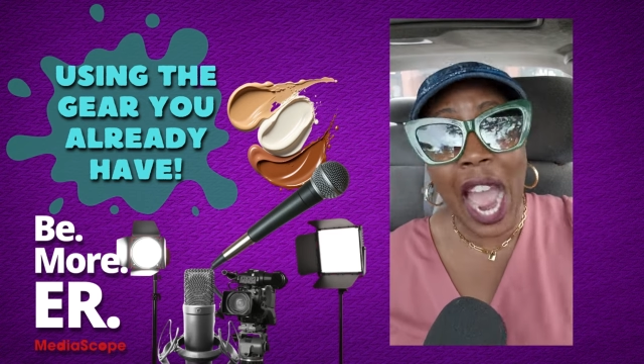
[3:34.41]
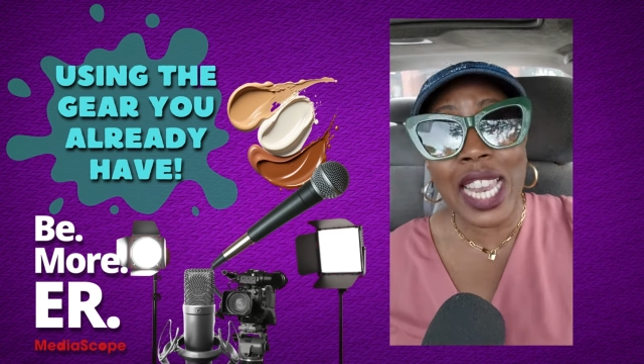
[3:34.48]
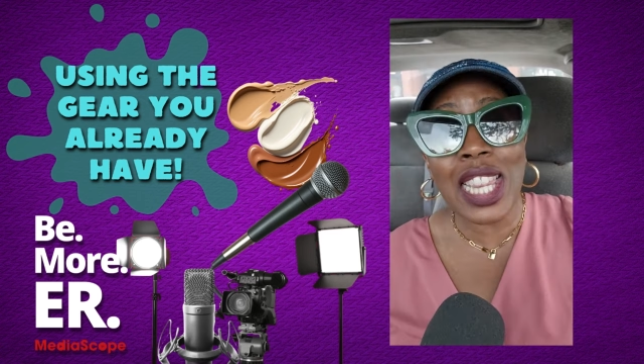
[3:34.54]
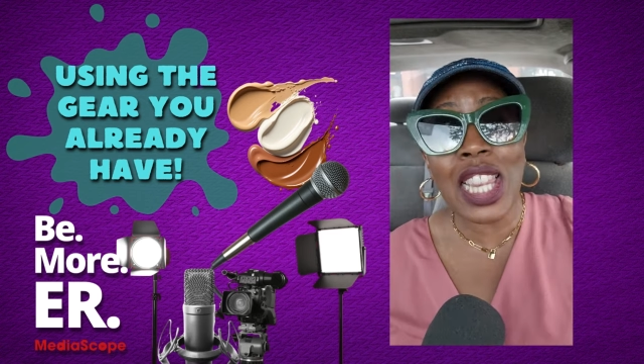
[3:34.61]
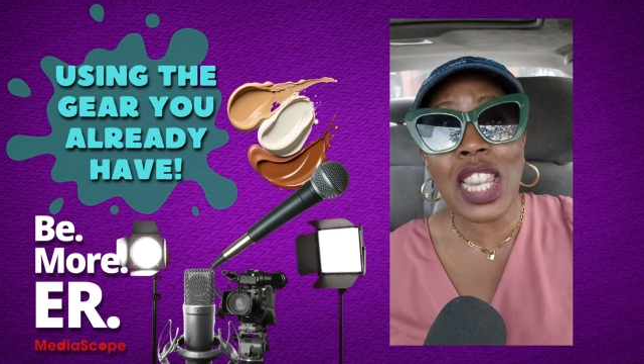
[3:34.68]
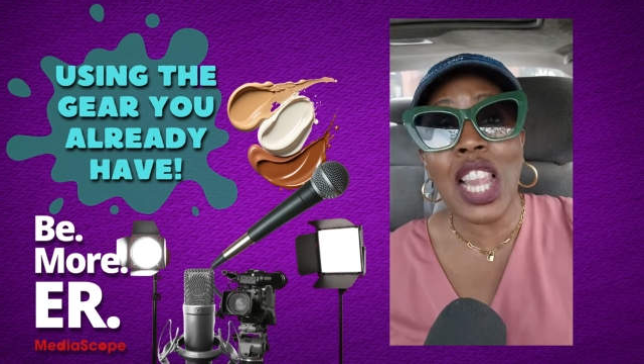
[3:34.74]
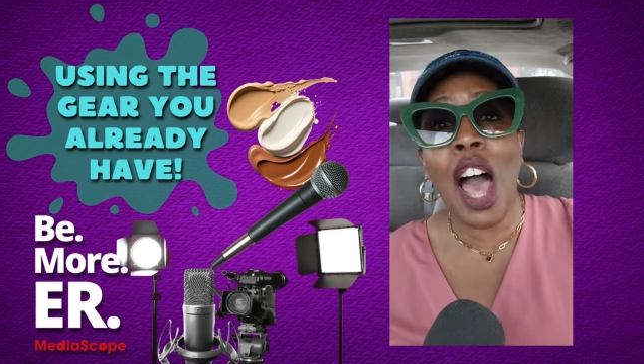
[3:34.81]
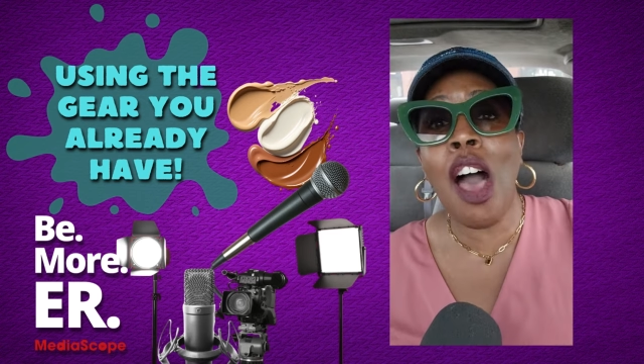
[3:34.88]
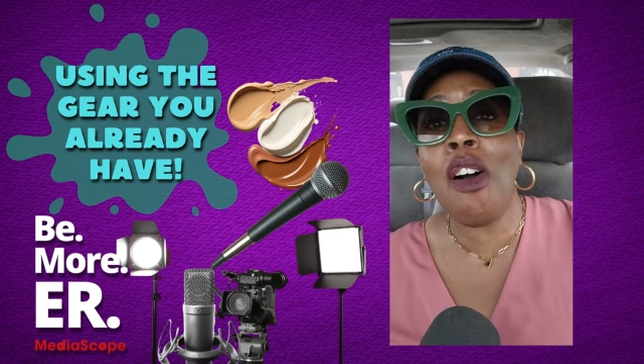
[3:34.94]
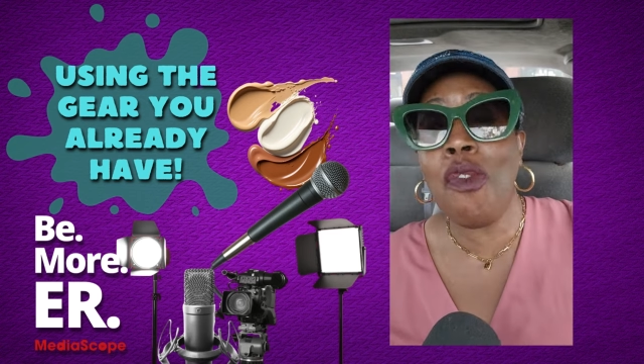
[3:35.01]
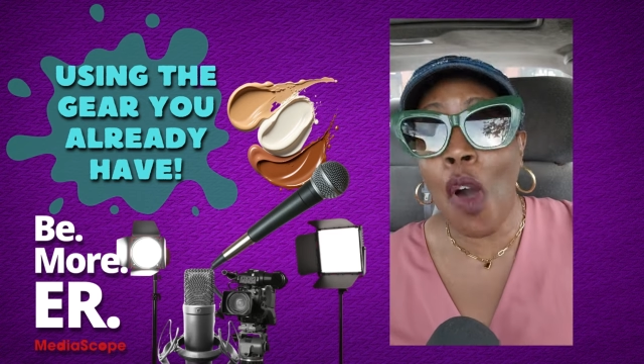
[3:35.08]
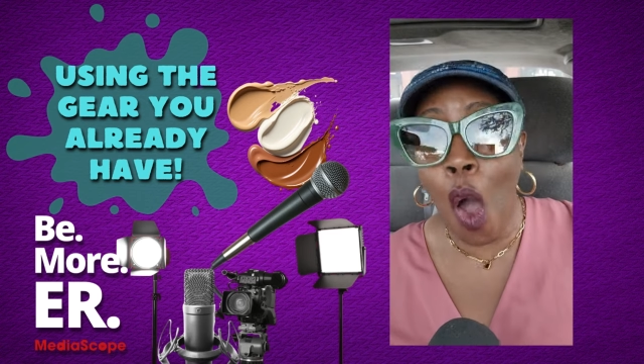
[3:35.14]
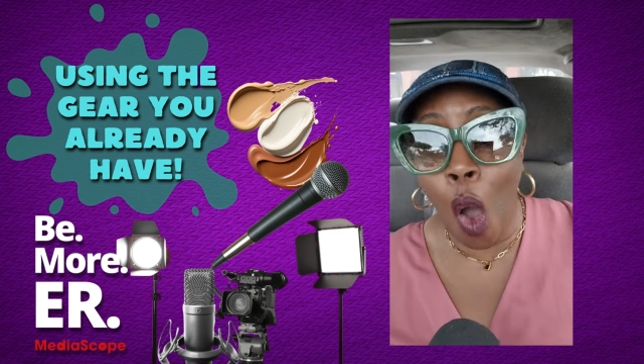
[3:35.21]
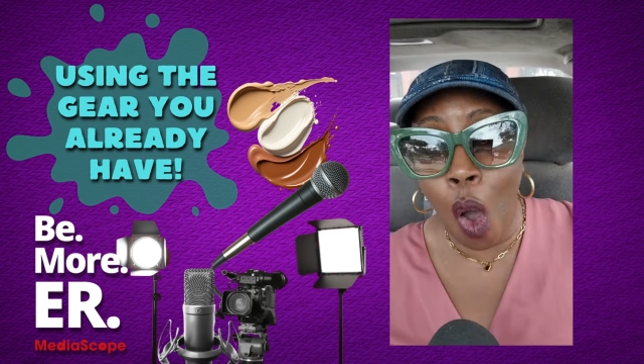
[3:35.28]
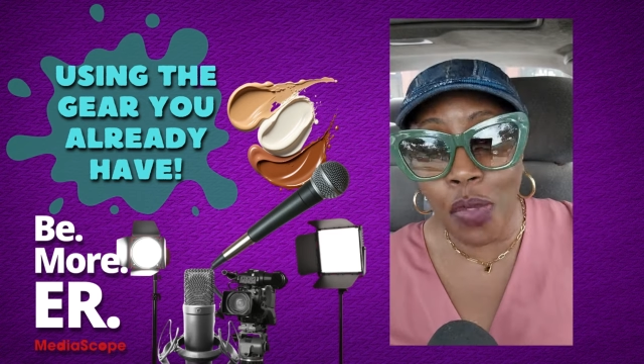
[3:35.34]
I
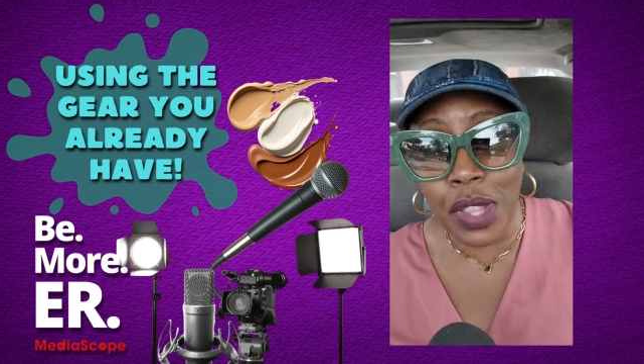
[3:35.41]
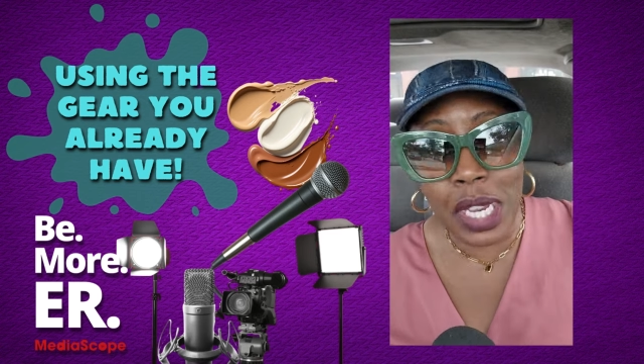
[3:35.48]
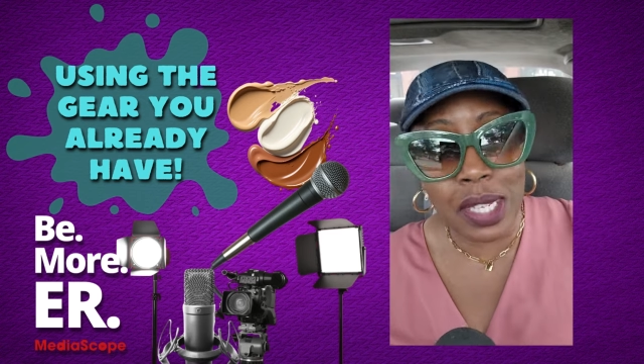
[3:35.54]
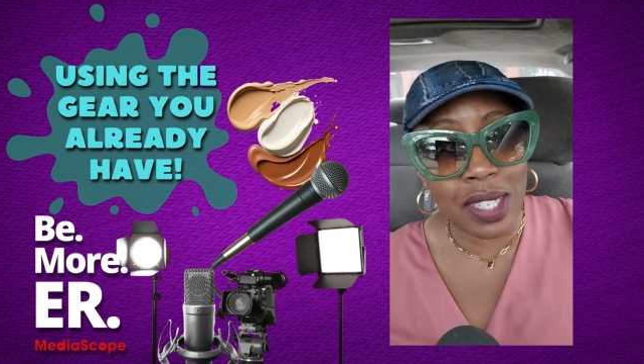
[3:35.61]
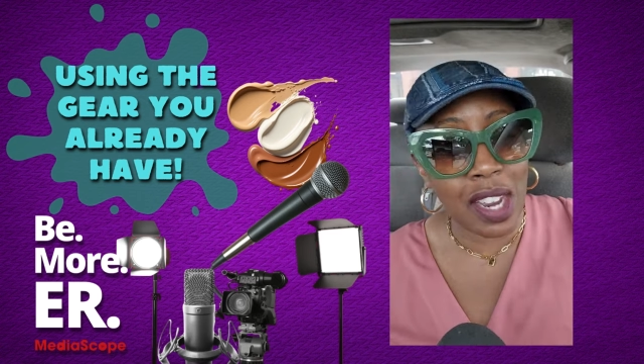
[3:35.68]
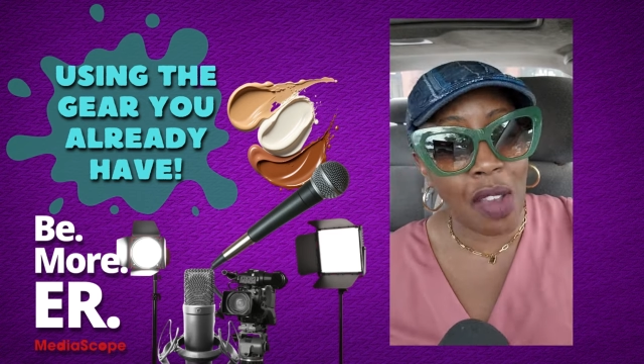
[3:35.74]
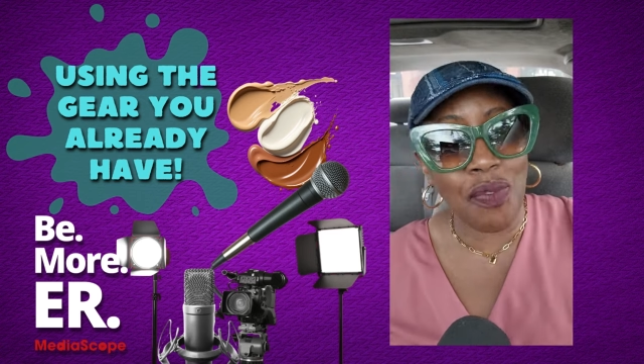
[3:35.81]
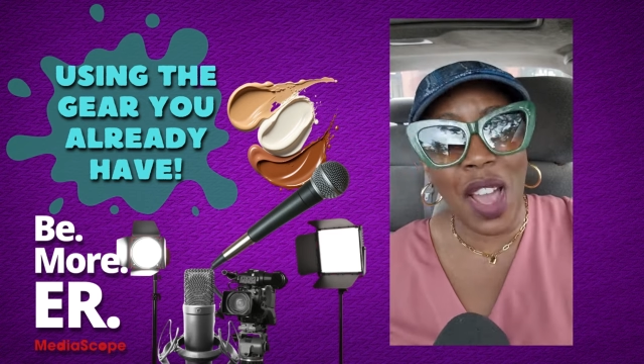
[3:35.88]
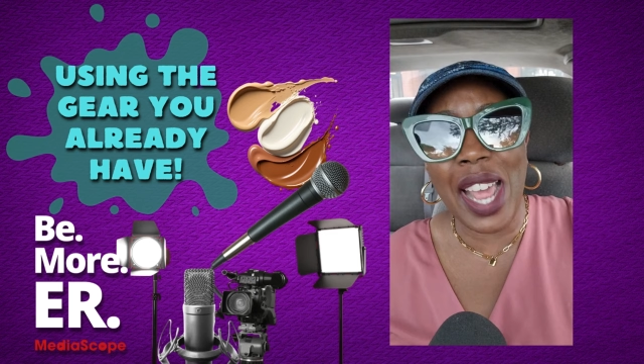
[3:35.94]
love all these stuff.